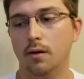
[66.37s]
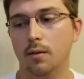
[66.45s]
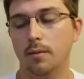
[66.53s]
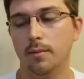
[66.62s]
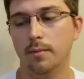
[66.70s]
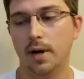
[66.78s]

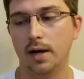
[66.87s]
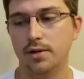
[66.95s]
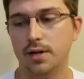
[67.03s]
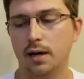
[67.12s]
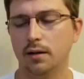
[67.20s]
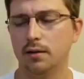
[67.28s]
My
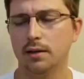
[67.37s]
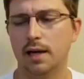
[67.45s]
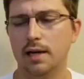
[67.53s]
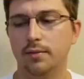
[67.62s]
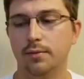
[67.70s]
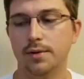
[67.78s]
childhood
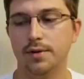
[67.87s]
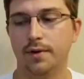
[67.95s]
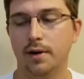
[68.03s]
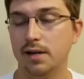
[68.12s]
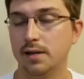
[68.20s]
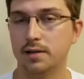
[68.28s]
life was
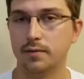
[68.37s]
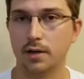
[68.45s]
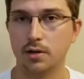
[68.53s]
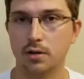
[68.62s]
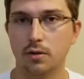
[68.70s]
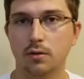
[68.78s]
very
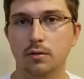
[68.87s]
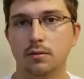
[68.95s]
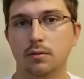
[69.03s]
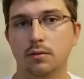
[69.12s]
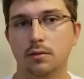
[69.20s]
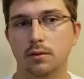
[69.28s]
dysfunctional.
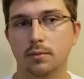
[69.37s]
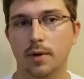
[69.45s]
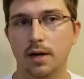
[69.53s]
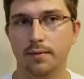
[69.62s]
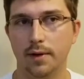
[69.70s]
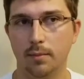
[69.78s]
My
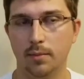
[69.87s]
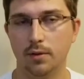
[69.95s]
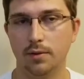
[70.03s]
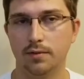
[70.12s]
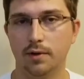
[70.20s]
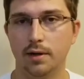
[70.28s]
family was
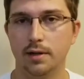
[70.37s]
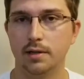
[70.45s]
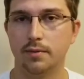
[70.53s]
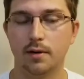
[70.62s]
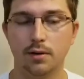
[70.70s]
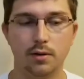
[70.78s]
very
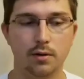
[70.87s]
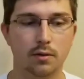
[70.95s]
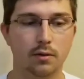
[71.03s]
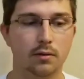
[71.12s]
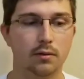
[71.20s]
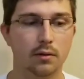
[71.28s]
dysfunctional,
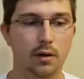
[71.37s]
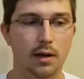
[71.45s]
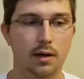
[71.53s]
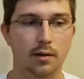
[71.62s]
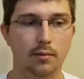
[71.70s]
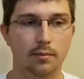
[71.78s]

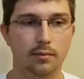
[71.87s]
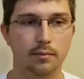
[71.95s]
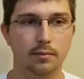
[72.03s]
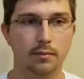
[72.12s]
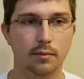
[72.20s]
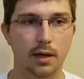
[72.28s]

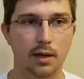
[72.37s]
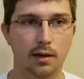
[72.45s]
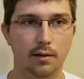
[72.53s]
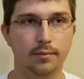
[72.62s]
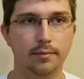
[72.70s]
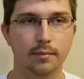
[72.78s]

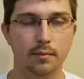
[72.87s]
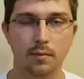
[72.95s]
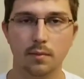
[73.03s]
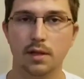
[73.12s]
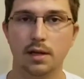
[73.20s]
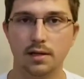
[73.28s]
and
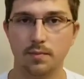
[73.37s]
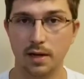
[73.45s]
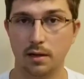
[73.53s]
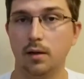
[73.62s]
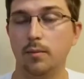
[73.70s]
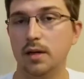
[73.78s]
thus
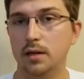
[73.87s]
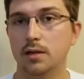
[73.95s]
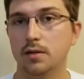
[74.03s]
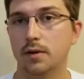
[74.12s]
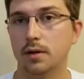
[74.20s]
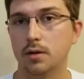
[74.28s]
making me
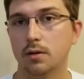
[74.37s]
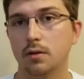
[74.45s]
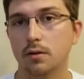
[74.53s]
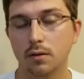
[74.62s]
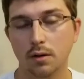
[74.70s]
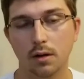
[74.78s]
dysfunctional.
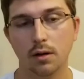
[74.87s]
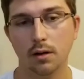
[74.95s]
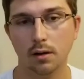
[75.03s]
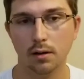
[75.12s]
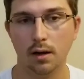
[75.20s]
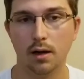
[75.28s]

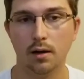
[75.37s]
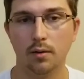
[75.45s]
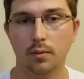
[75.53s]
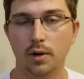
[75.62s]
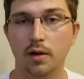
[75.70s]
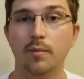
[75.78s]

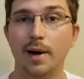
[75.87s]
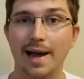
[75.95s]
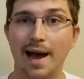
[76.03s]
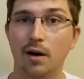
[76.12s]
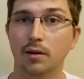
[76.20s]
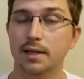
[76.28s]
One of my
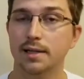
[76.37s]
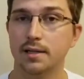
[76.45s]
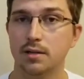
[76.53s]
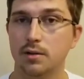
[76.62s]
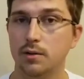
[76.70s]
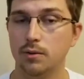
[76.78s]
outlets
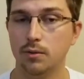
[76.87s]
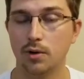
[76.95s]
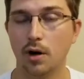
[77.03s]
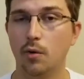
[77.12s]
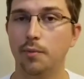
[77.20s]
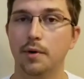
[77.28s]
to
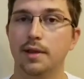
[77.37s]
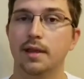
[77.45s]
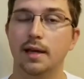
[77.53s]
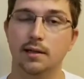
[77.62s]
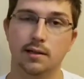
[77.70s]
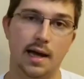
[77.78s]
cope with
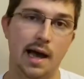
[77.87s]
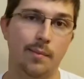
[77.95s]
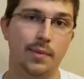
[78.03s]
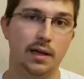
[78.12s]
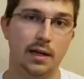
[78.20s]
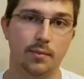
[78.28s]
things that
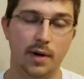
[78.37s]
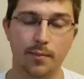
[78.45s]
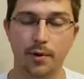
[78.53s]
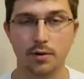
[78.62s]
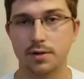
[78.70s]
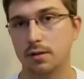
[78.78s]
happened in my
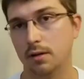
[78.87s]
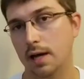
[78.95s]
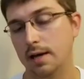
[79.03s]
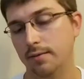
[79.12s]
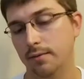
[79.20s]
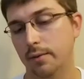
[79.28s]
personal
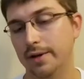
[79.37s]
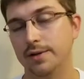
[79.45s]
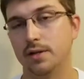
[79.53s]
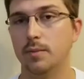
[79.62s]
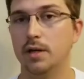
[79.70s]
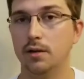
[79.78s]
life was to
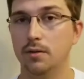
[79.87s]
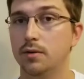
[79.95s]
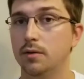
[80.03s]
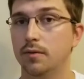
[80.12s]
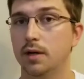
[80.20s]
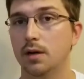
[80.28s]
make YouTube
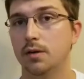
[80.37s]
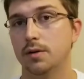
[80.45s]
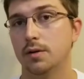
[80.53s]
videos,